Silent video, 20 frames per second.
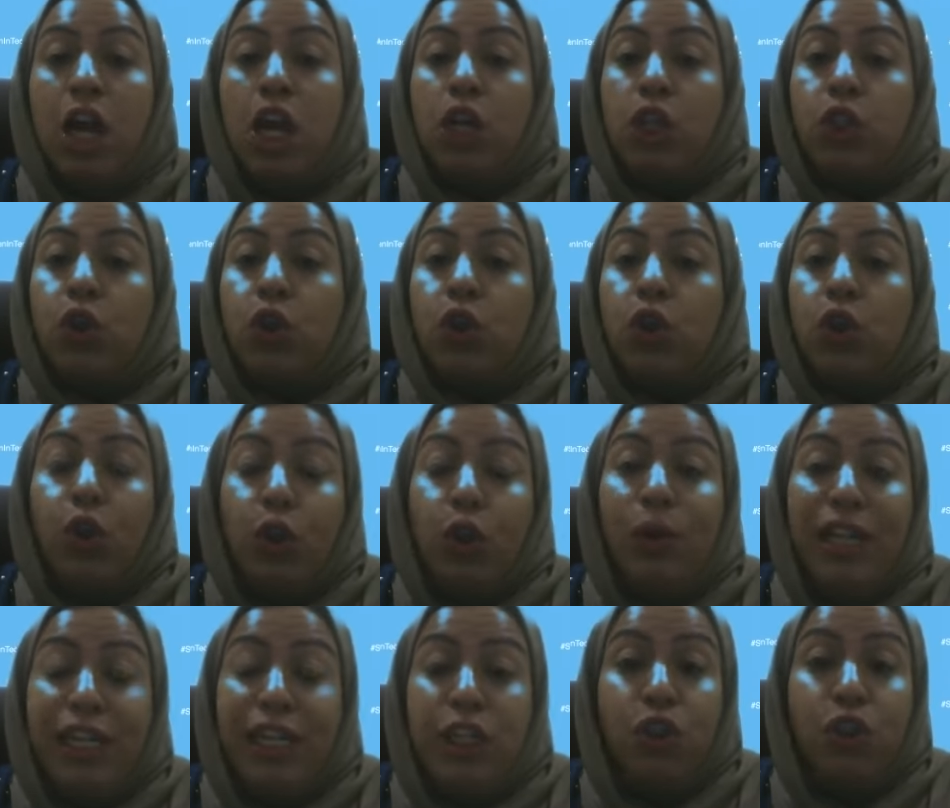So you will
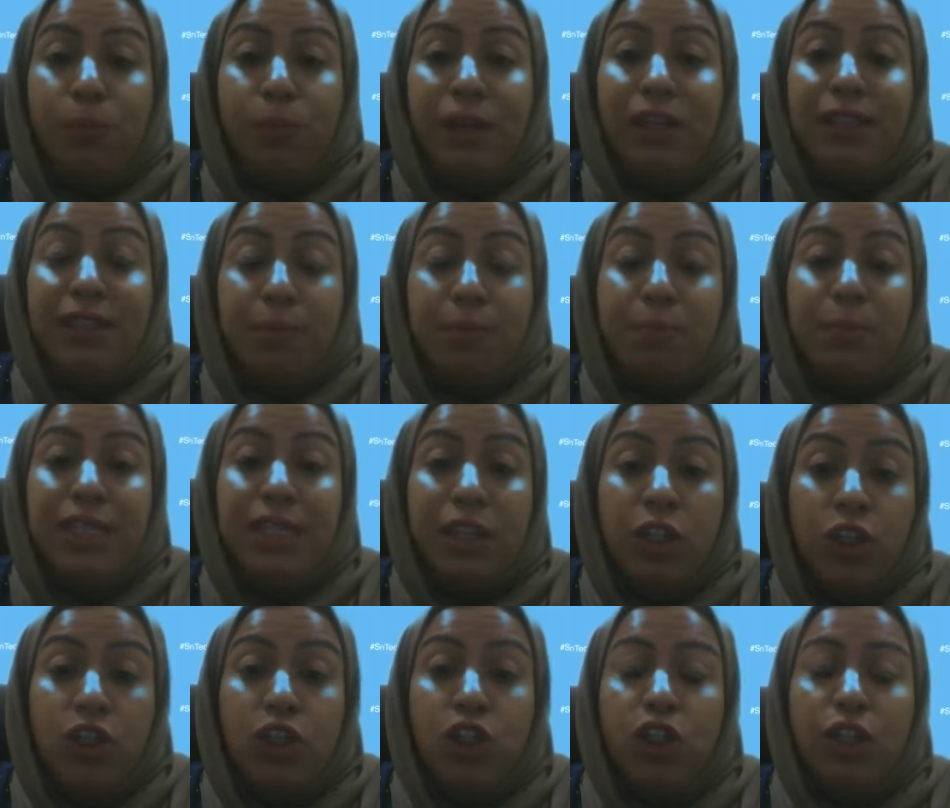need to build up
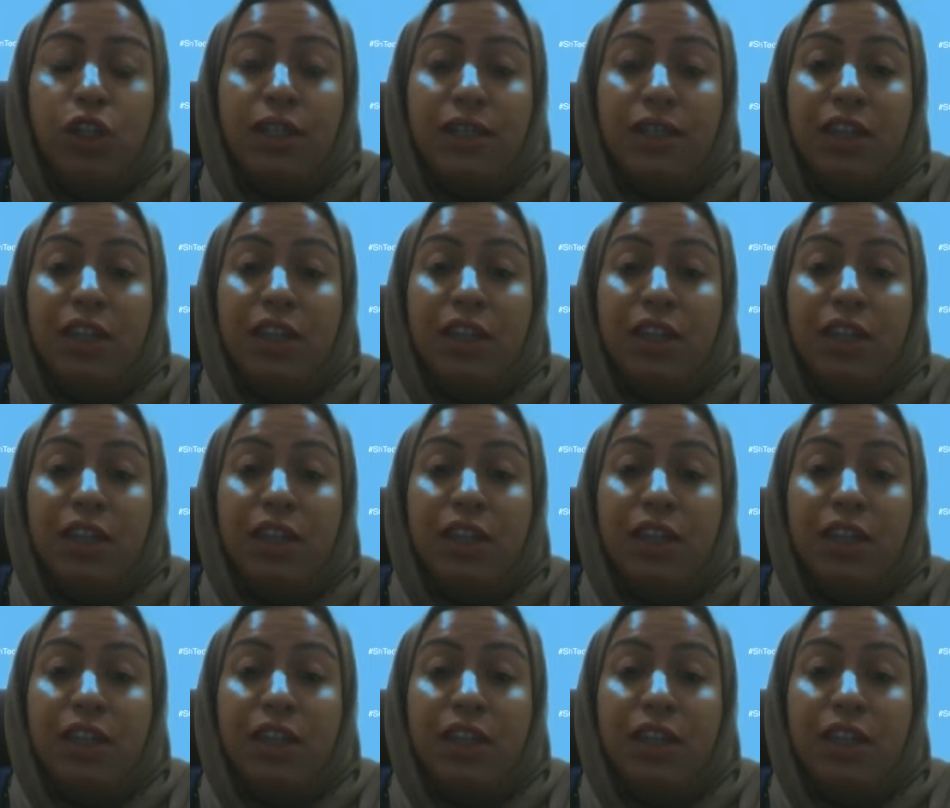such